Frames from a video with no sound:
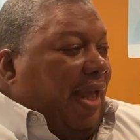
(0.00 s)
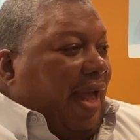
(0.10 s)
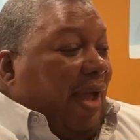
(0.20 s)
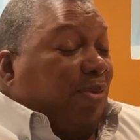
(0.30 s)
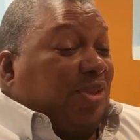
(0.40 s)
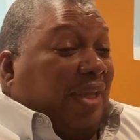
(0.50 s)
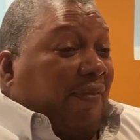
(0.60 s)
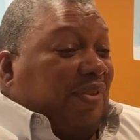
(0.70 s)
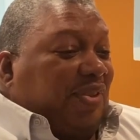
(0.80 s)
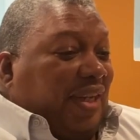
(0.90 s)
I was
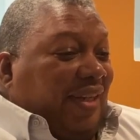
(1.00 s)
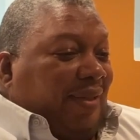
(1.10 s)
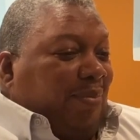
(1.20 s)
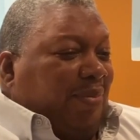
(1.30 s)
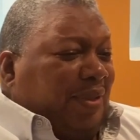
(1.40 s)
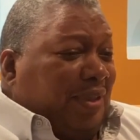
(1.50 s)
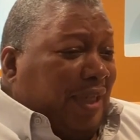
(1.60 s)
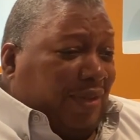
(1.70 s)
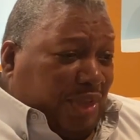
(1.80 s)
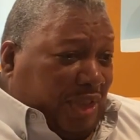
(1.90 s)
devastated.
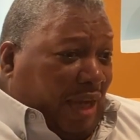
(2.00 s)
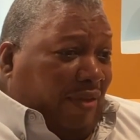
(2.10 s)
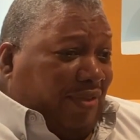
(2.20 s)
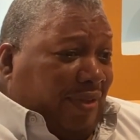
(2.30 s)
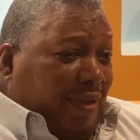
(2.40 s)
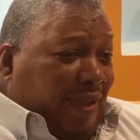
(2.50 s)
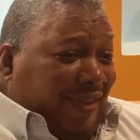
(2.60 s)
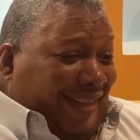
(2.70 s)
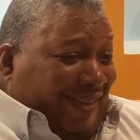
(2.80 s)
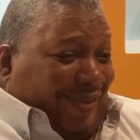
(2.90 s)
Dust shelves?
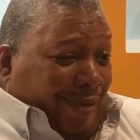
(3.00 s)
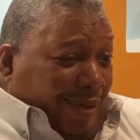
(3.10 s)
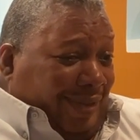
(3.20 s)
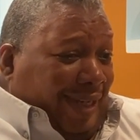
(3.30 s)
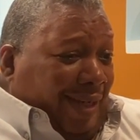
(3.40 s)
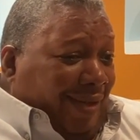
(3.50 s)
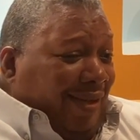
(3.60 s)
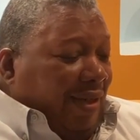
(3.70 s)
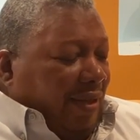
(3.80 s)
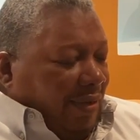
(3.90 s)
That's all, Dad?
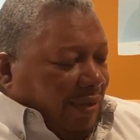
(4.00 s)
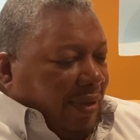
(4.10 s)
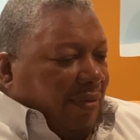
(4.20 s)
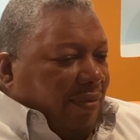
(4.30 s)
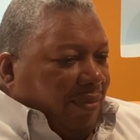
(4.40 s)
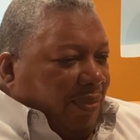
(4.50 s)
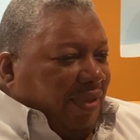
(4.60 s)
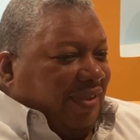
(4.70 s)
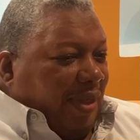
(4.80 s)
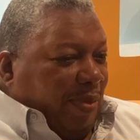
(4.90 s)
So, one
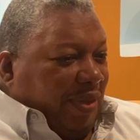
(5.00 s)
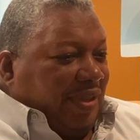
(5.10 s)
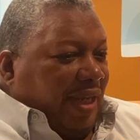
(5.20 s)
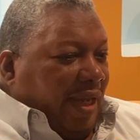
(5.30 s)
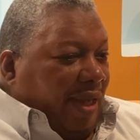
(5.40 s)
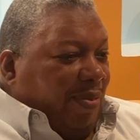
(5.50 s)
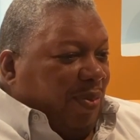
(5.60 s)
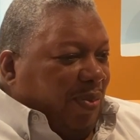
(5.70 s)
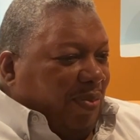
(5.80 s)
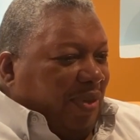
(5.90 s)
step at a time.
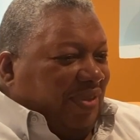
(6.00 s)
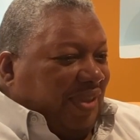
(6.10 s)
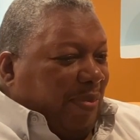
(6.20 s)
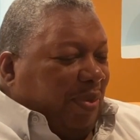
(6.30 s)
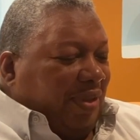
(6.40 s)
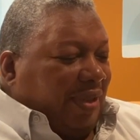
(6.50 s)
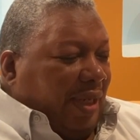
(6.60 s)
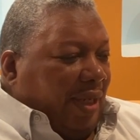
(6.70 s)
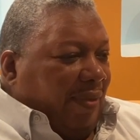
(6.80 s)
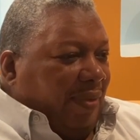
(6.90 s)
One step at a
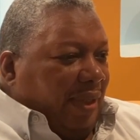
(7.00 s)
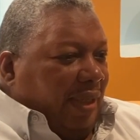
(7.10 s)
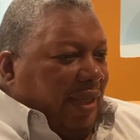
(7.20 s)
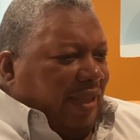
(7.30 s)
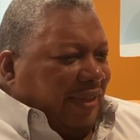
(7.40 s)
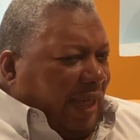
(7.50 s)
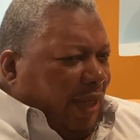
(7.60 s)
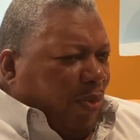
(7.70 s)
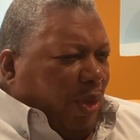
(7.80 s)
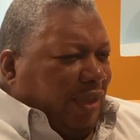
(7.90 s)
time. So, I
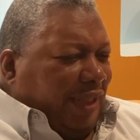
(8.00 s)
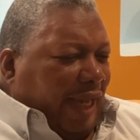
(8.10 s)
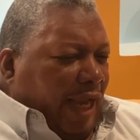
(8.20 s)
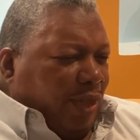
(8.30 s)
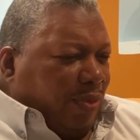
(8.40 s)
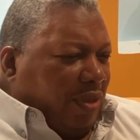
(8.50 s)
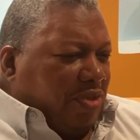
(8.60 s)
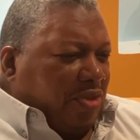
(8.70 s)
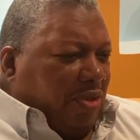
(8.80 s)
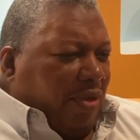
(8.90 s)
can work the cash
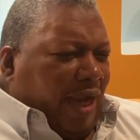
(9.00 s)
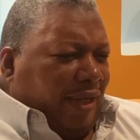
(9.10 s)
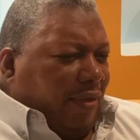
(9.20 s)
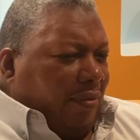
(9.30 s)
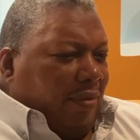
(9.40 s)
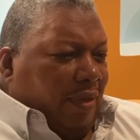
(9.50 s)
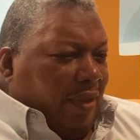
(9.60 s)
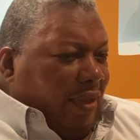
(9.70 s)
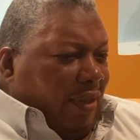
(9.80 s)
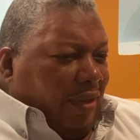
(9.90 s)
register. I can,
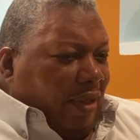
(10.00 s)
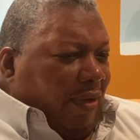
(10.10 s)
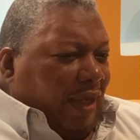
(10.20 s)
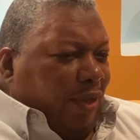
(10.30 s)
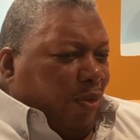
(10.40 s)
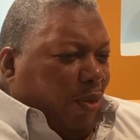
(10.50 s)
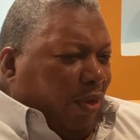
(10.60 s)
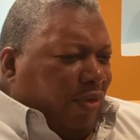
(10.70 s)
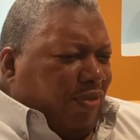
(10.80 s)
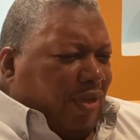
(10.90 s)
you know, I could
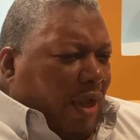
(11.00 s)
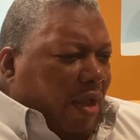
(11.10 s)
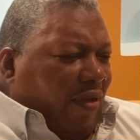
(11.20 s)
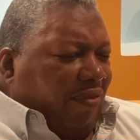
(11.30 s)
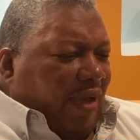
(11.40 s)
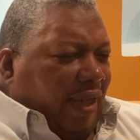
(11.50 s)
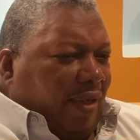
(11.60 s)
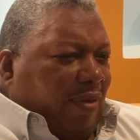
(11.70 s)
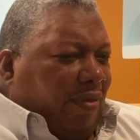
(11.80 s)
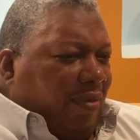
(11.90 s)
order stuff. I
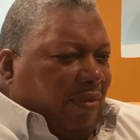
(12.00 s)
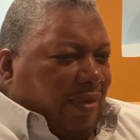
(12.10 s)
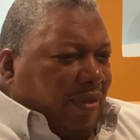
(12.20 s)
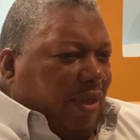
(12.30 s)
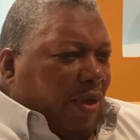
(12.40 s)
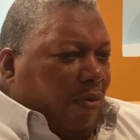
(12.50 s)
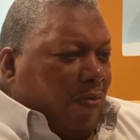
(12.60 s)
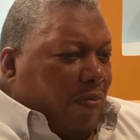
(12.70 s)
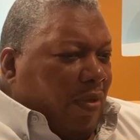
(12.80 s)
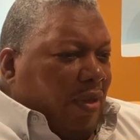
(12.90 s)
can, you know,
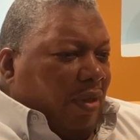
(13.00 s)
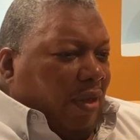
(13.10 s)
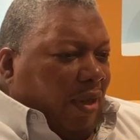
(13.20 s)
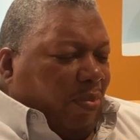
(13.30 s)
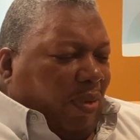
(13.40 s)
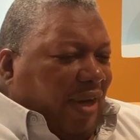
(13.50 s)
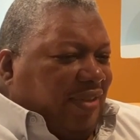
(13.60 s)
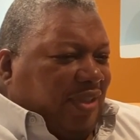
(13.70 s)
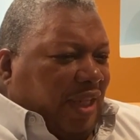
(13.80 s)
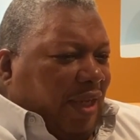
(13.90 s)

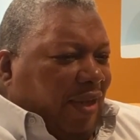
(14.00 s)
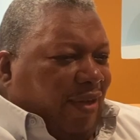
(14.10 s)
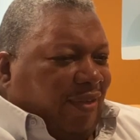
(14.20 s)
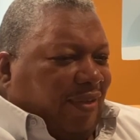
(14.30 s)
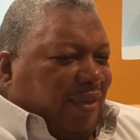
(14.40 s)
price things.